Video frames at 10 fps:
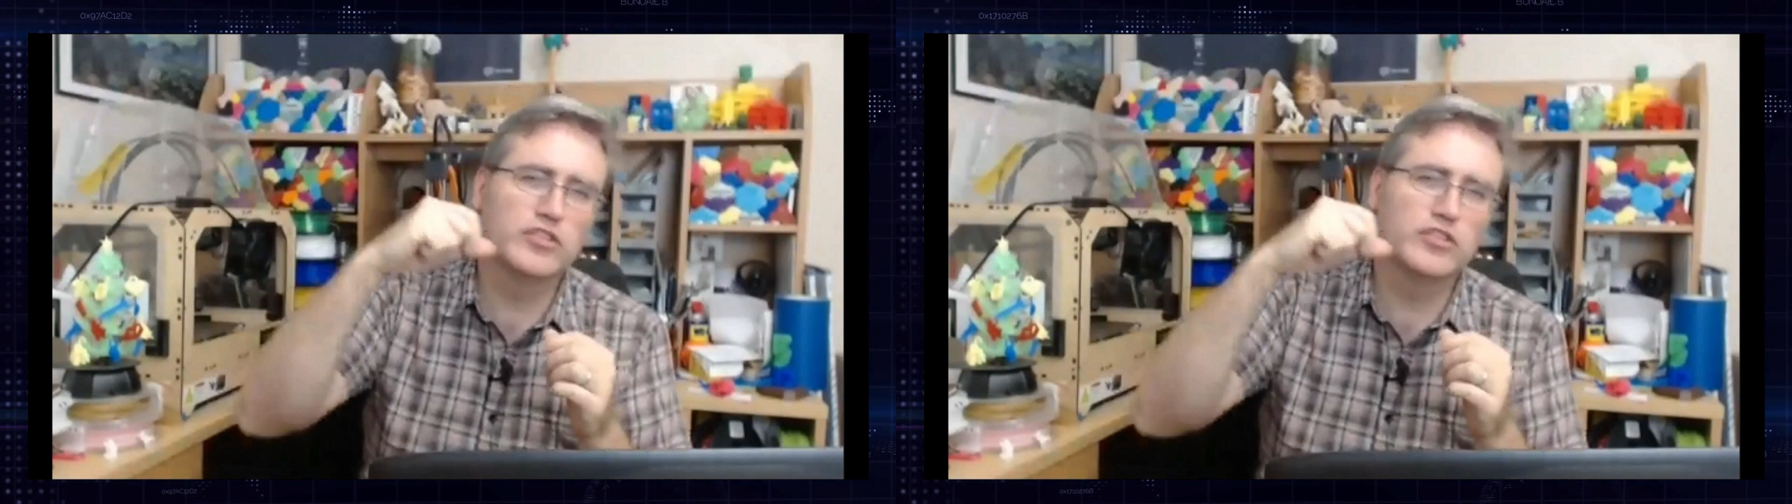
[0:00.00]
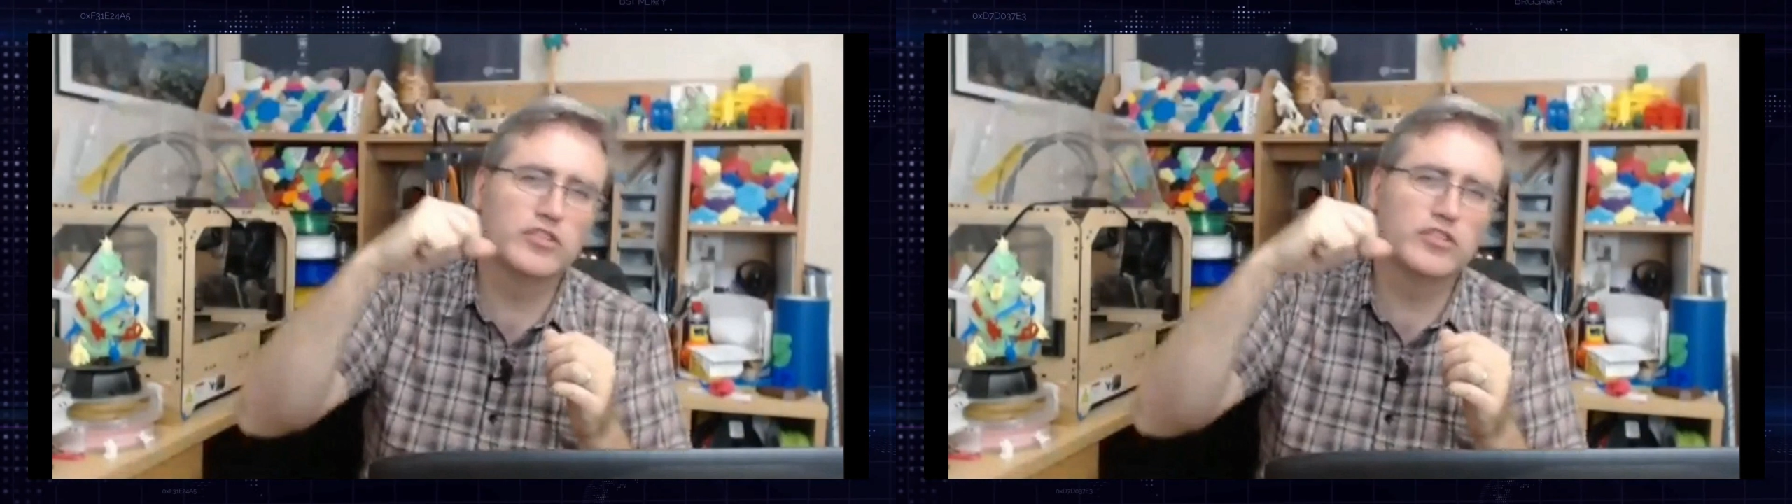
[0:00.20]

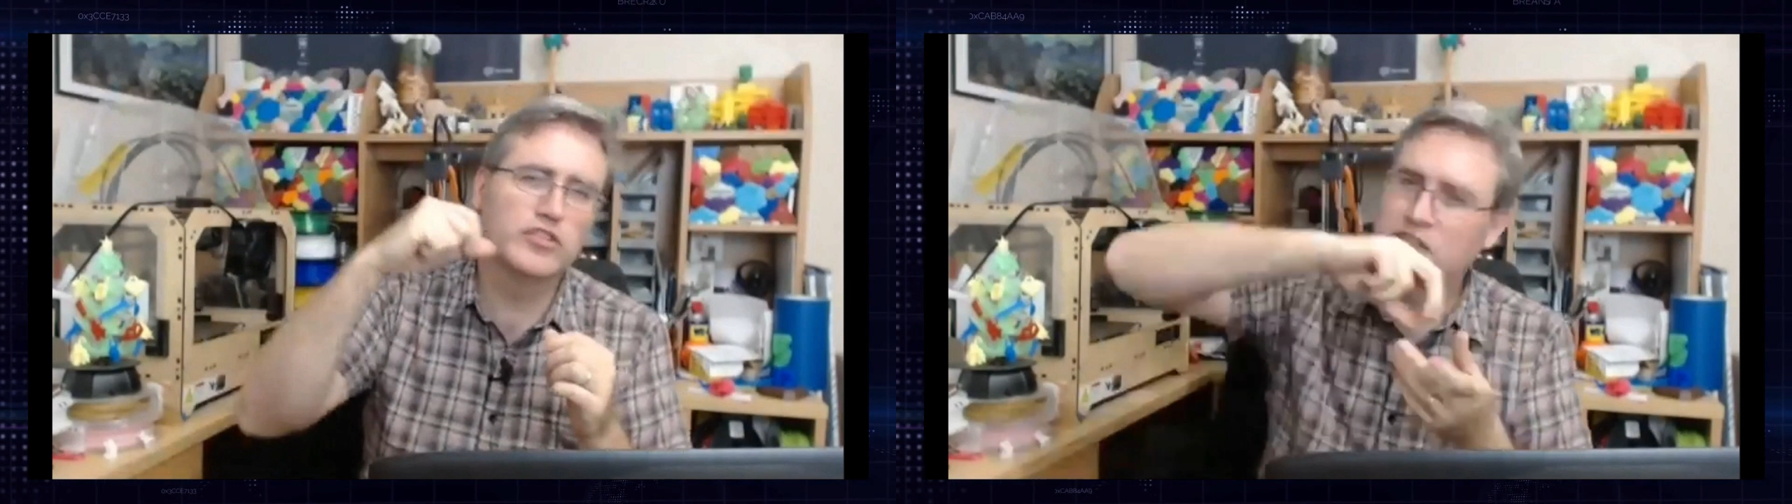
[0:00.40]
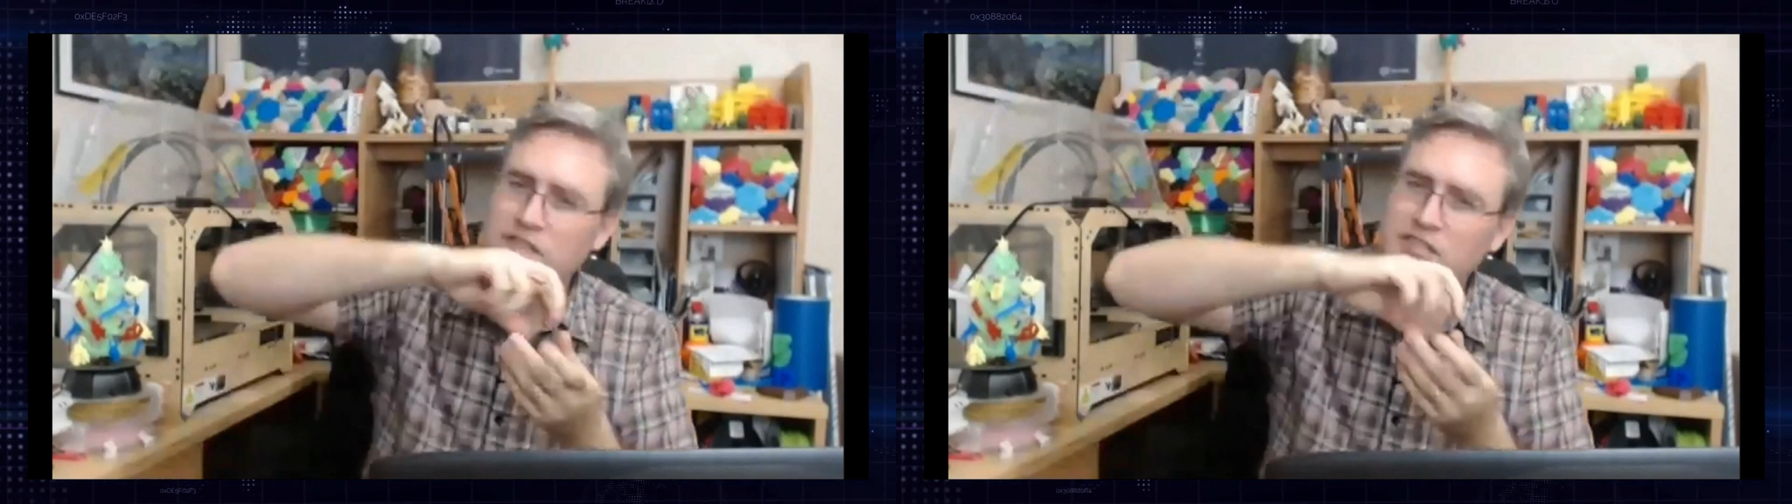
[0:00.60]
and that
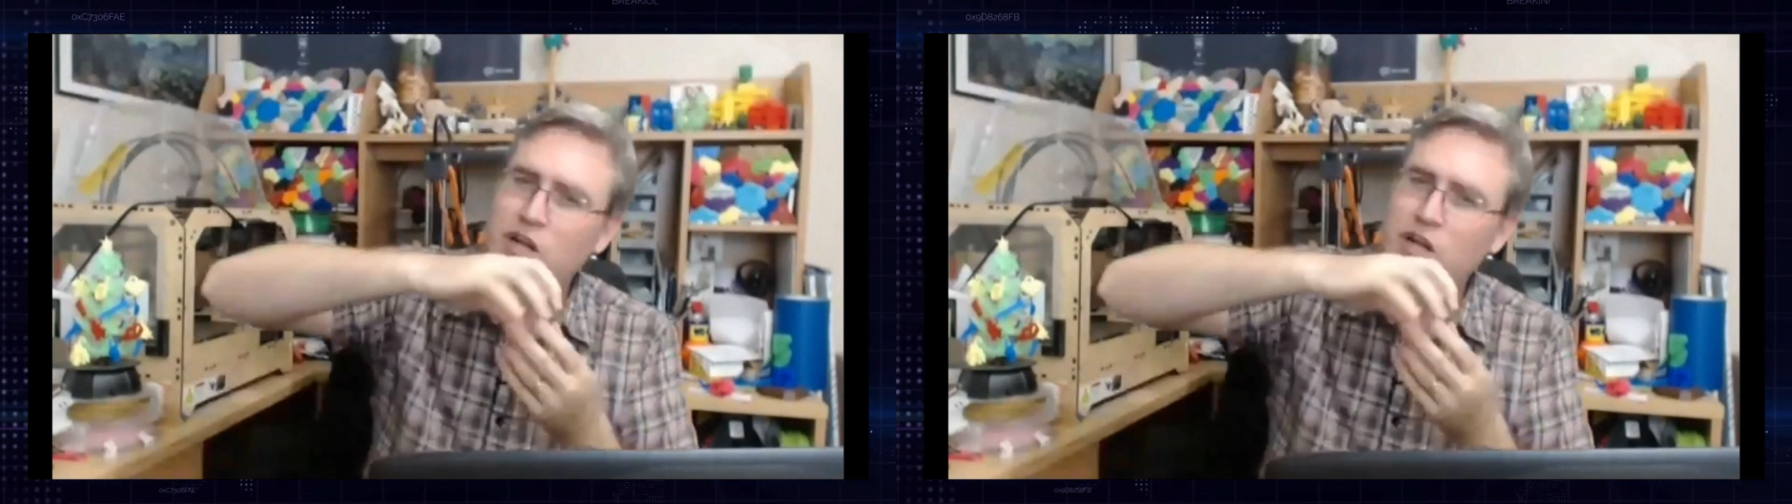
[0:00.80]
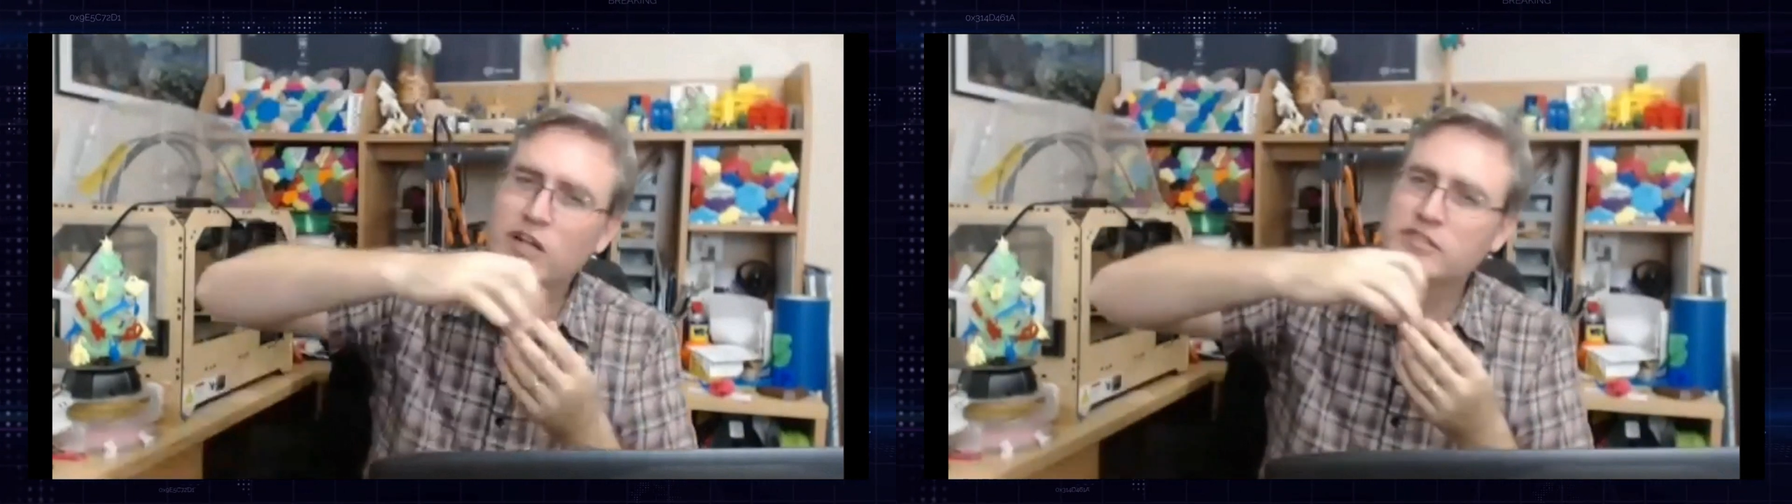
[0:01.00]
changes
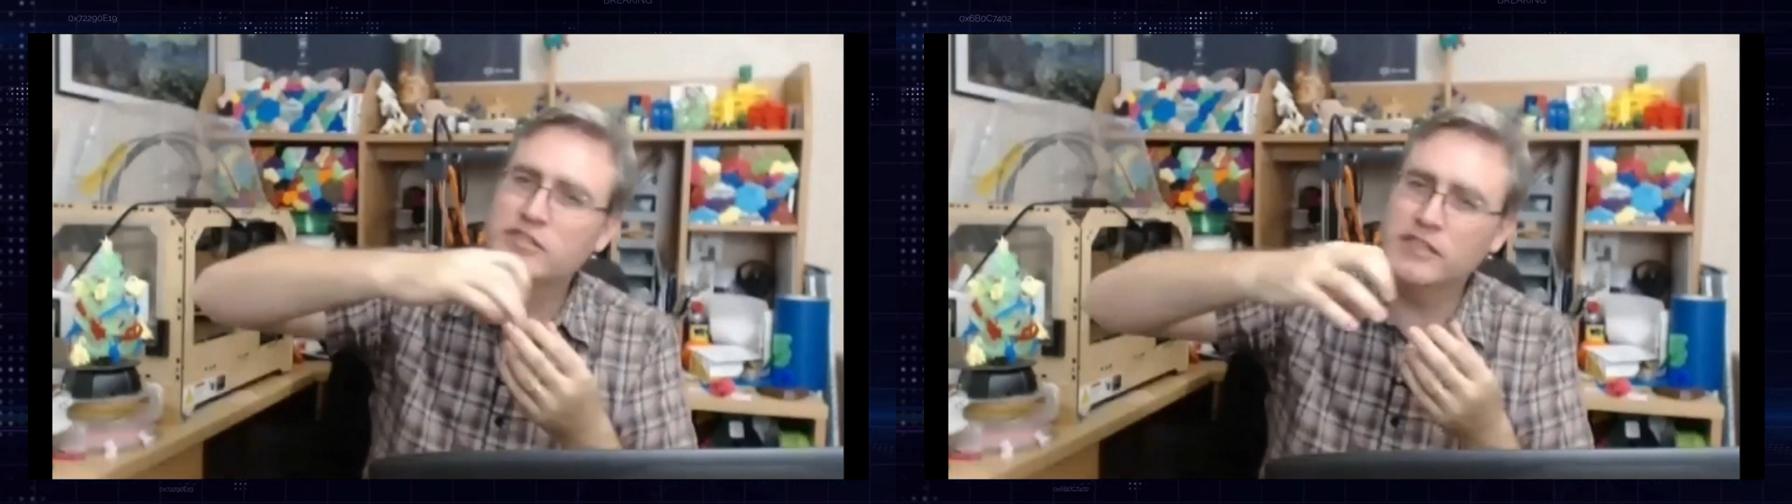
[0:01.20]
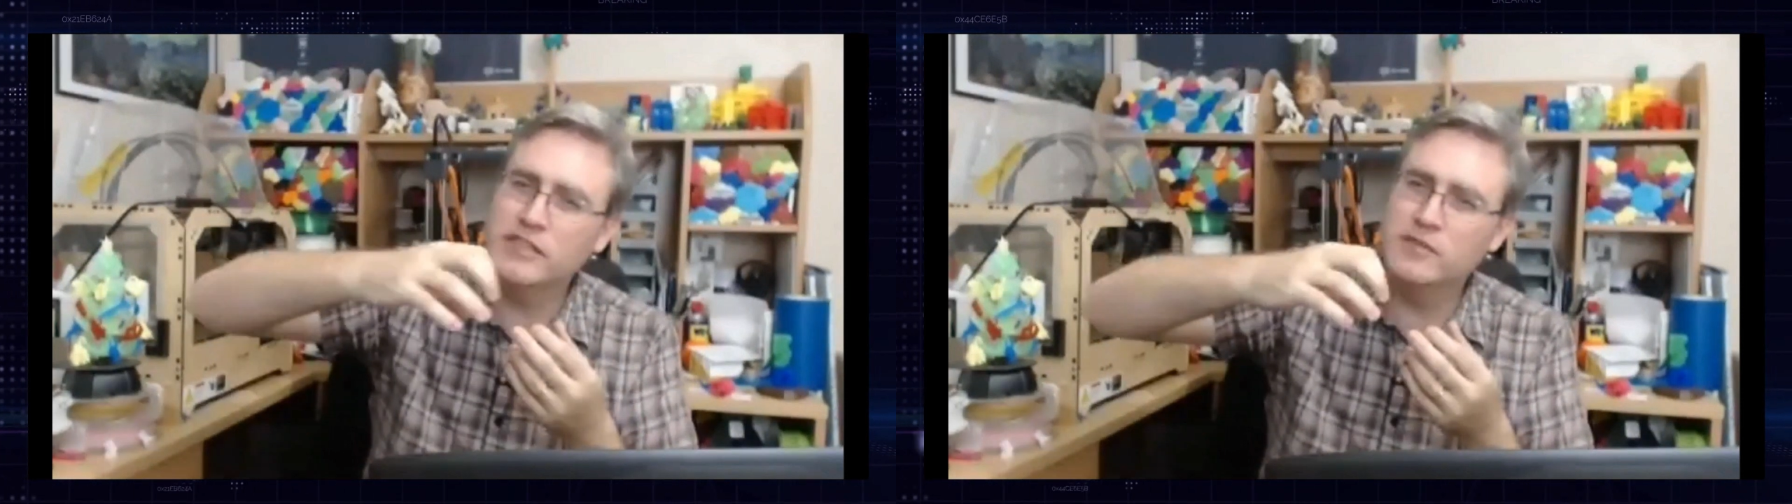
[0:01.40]
the
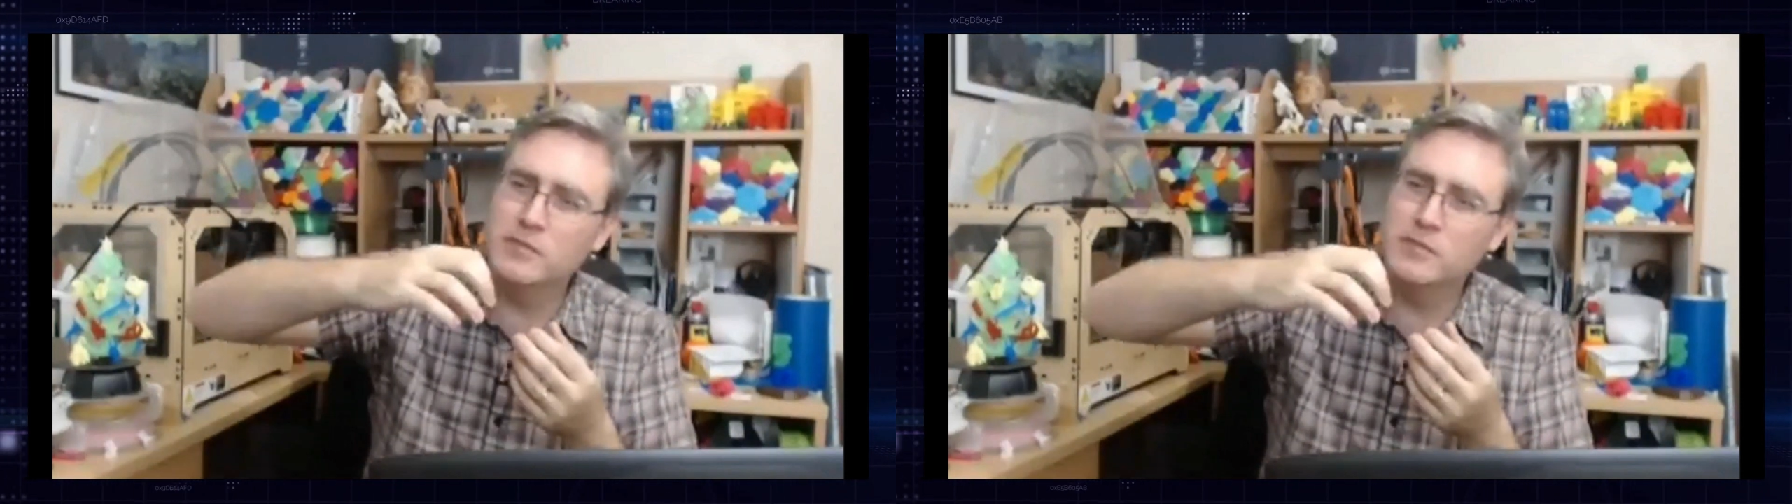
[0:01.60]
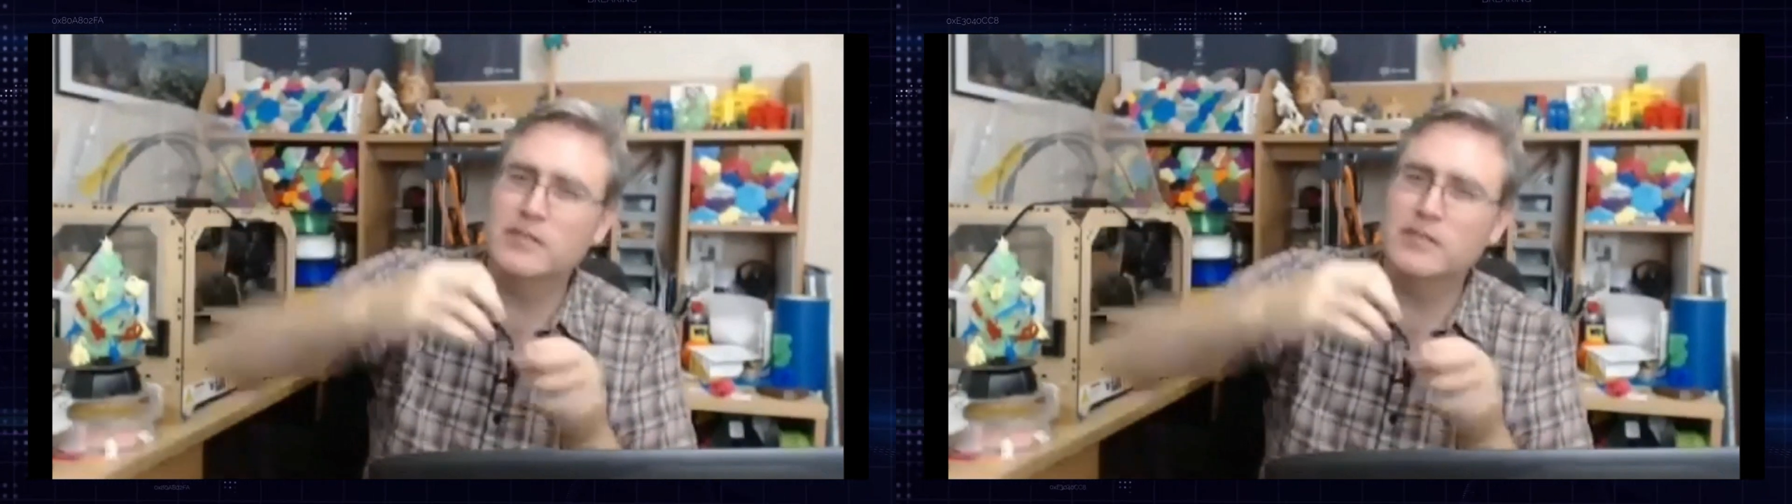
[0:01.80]
viscosity of